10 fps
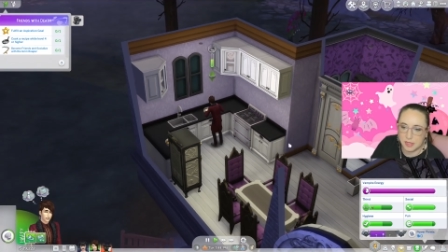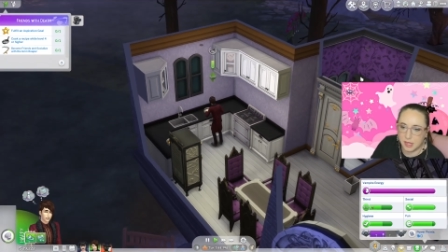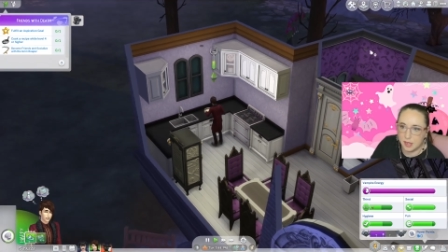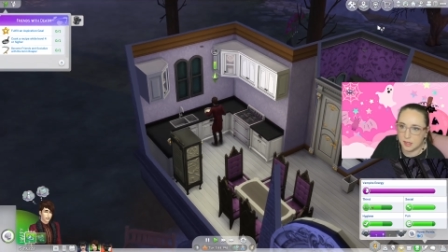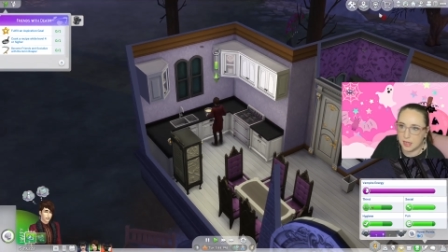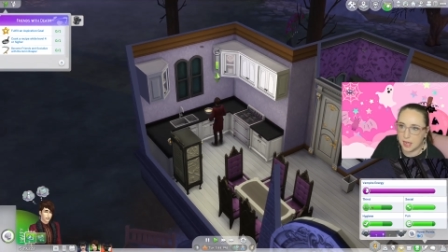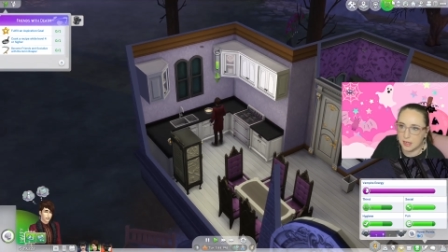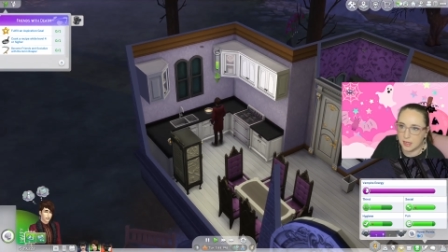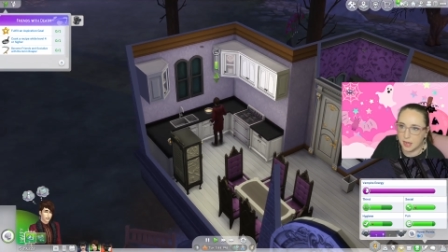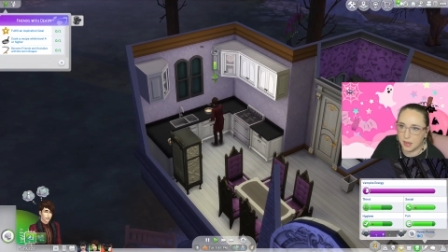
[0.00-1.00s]
saying Dag
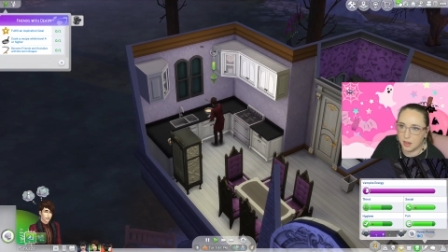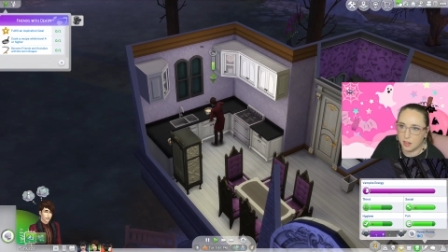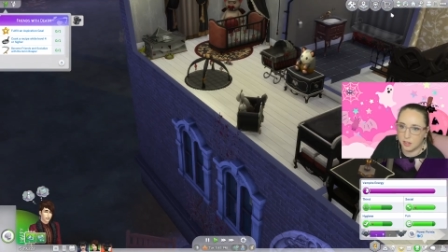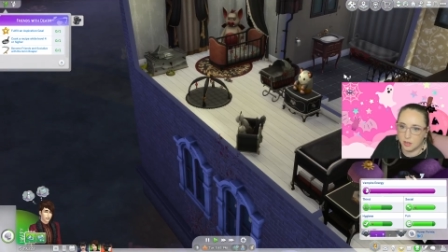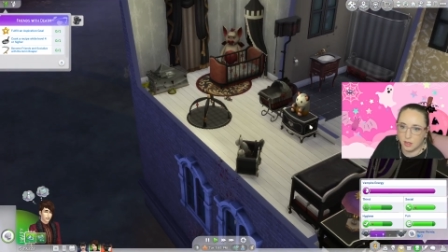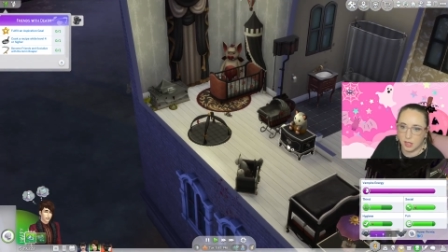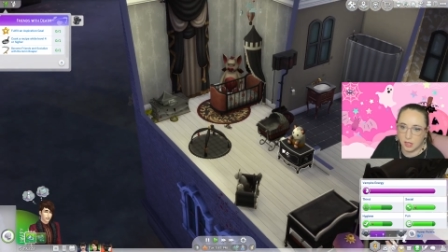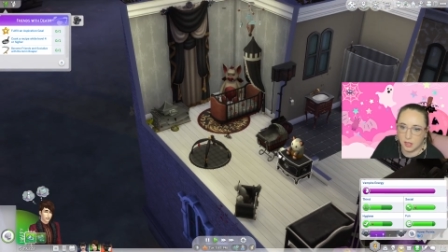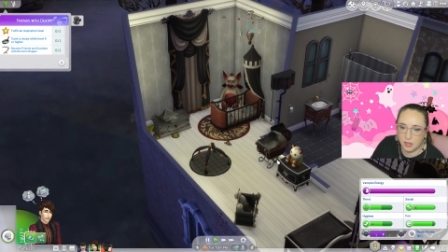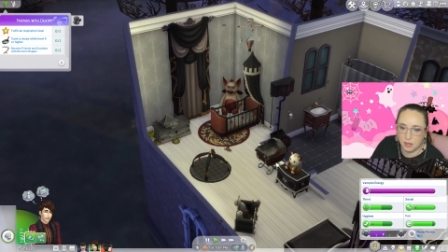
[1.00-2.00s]
Dag? Are you
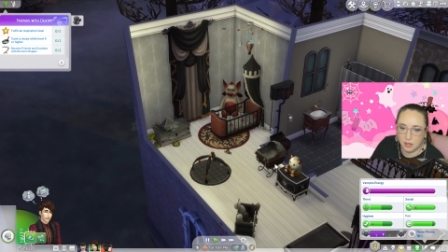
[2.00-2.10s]
like...